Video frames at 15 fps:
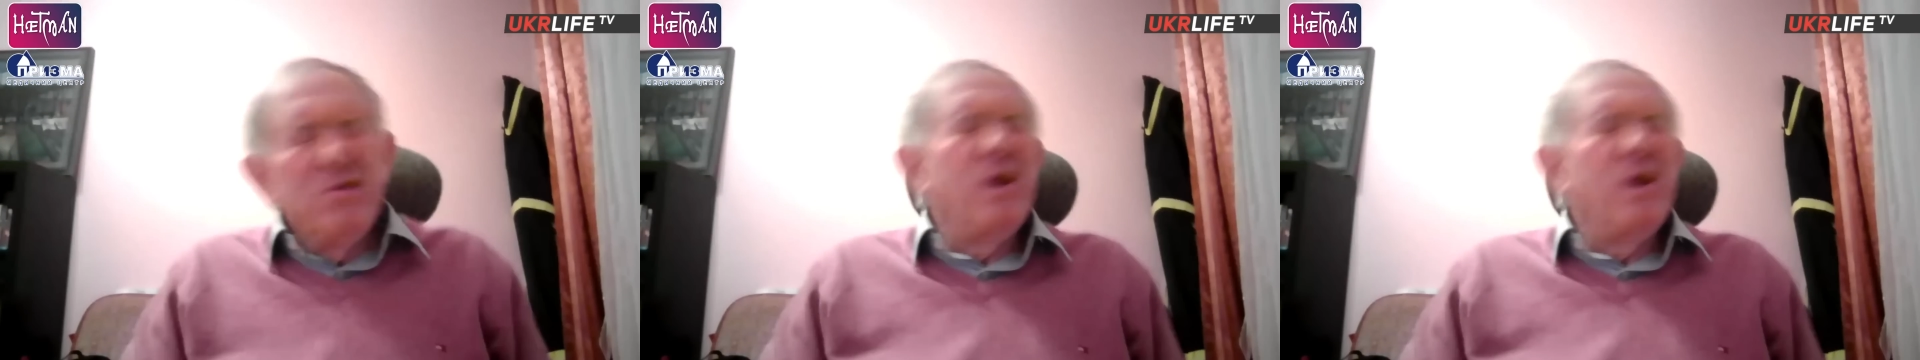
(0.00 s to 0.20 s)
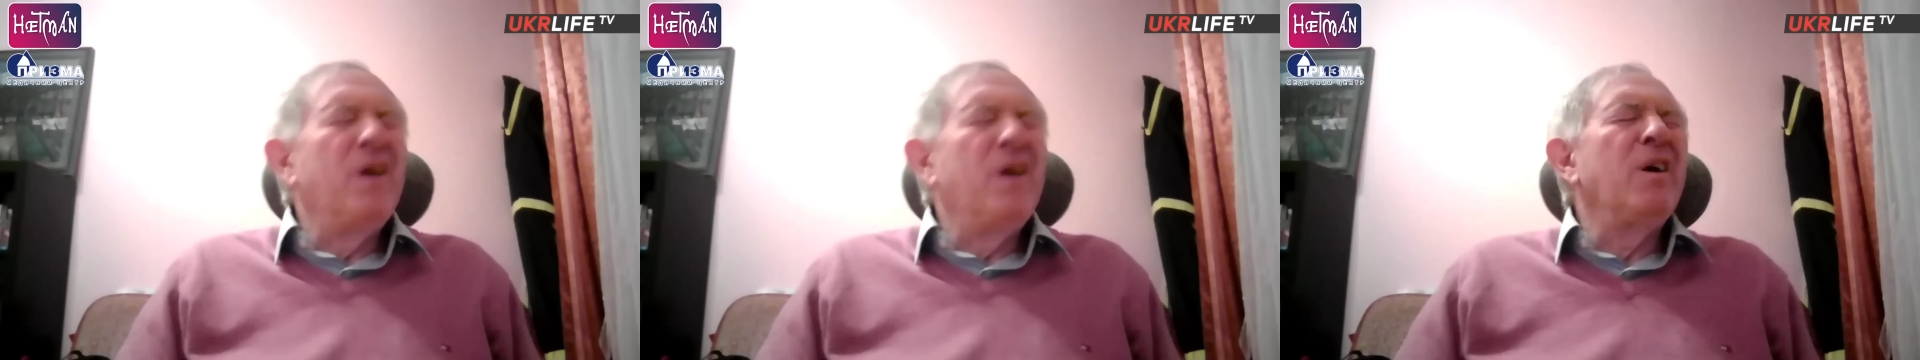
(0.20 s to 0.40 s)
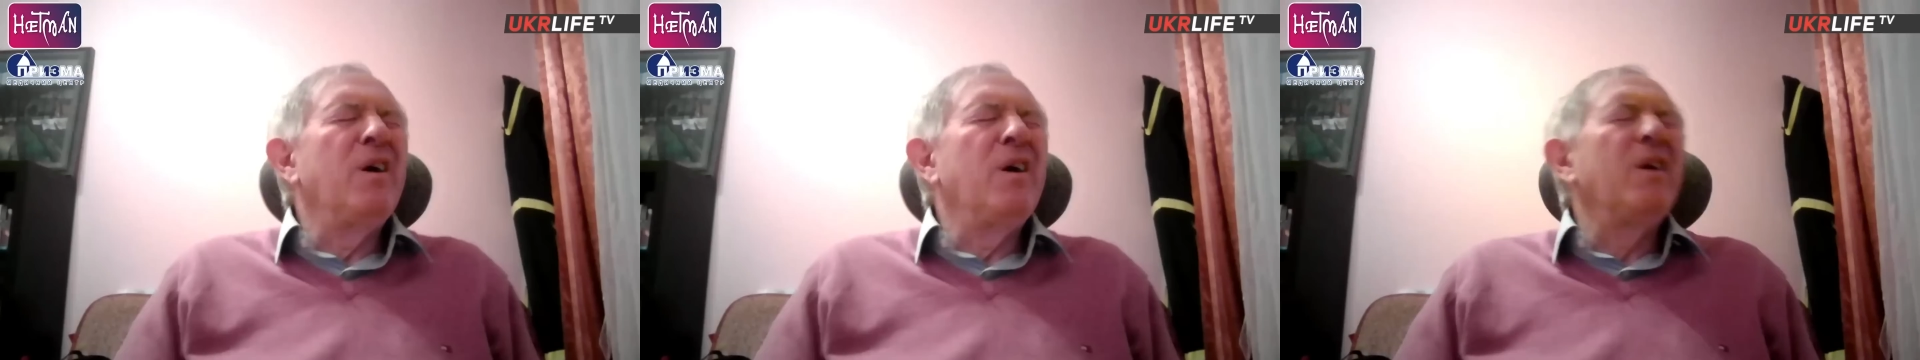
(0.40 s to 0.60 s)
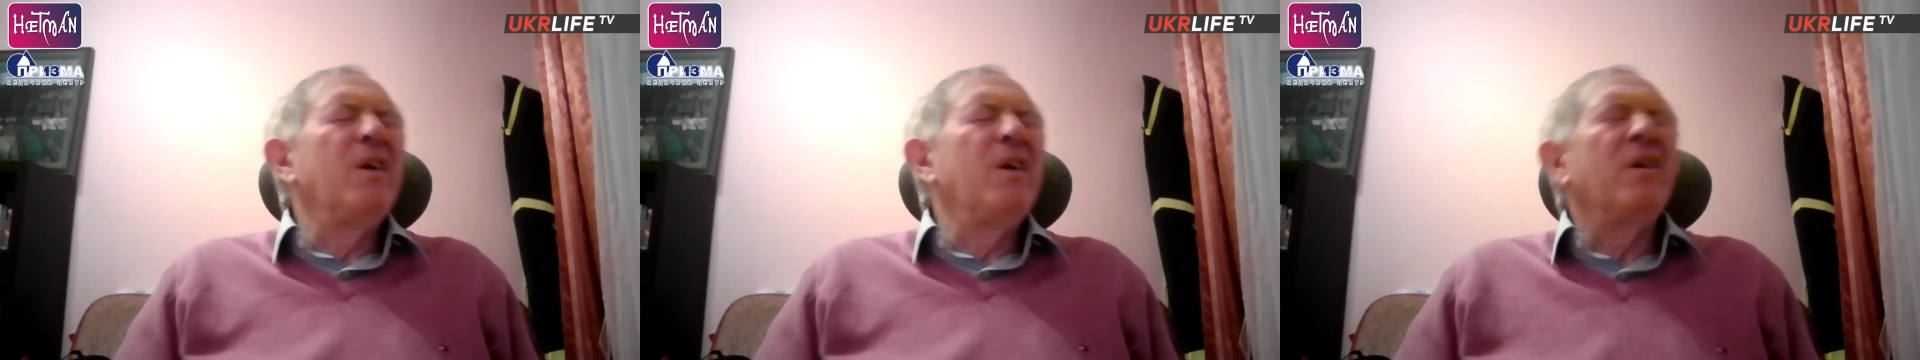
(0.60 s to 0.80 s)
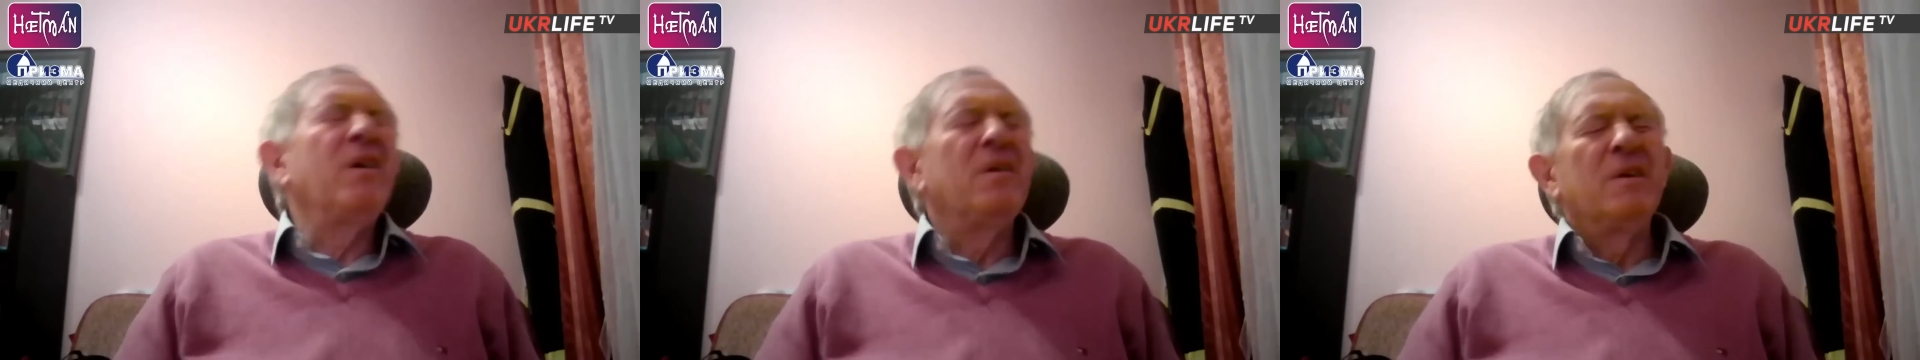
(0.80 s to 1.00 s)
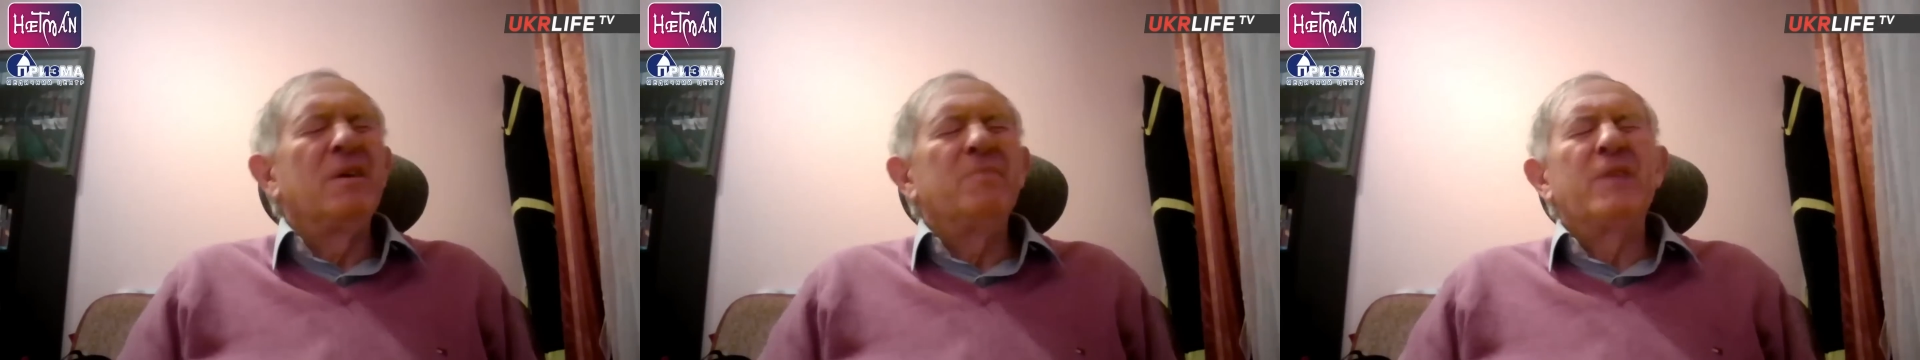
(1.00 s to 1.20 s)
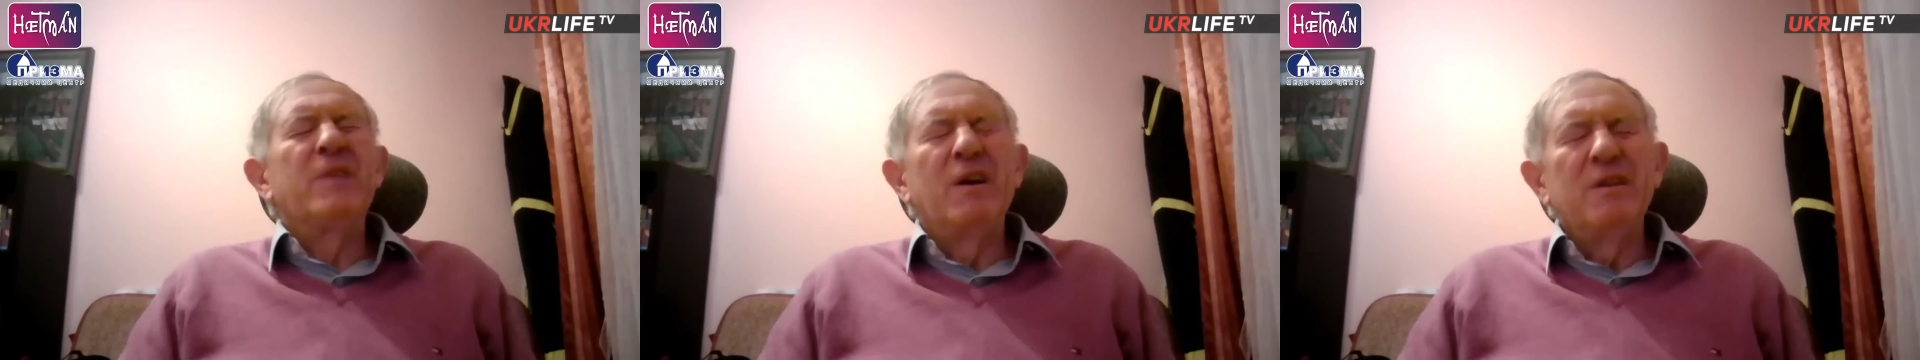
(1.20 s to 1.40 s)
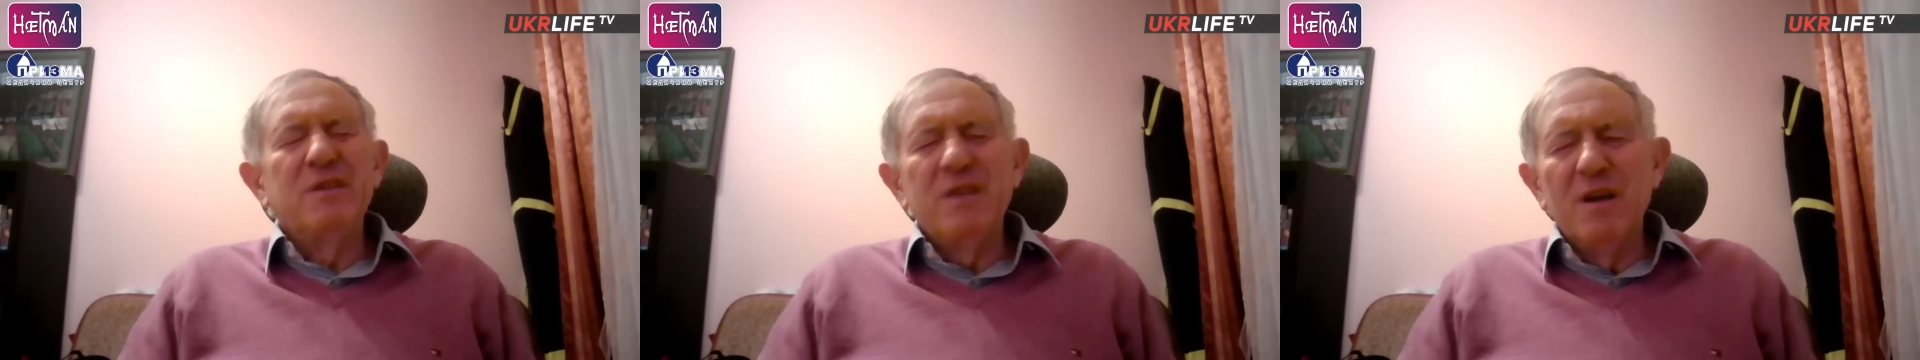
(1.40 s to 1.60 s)

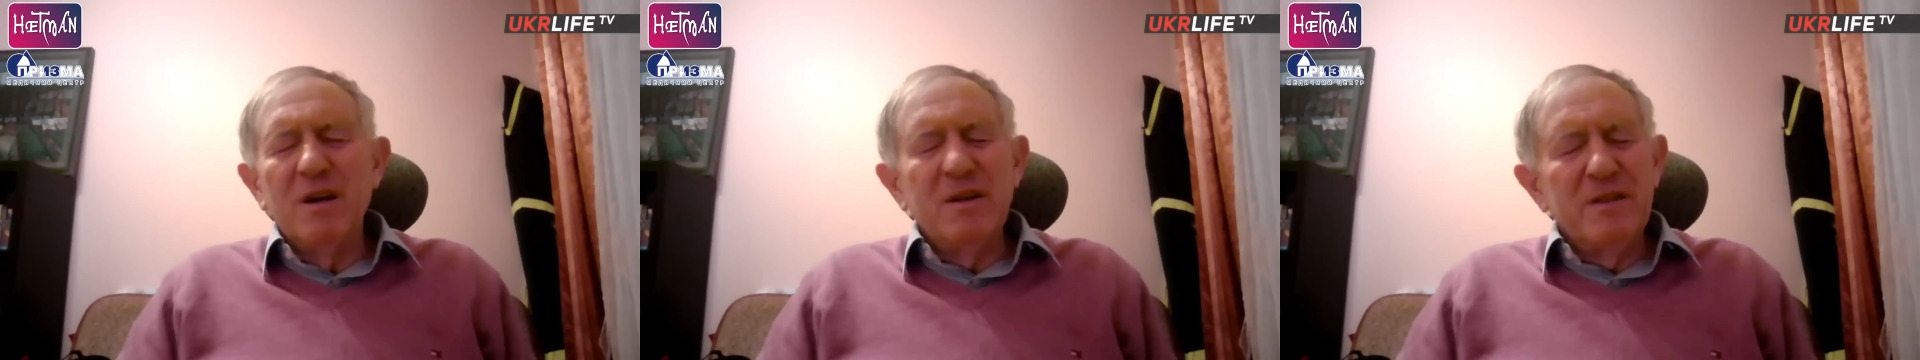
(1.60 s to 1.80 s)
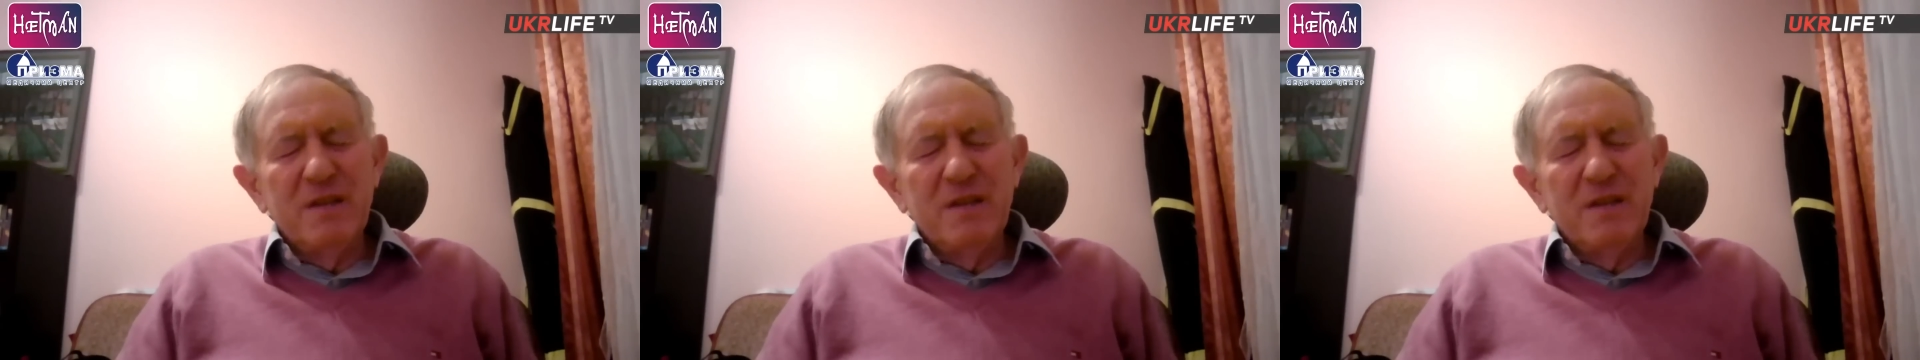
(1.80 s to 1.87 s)
I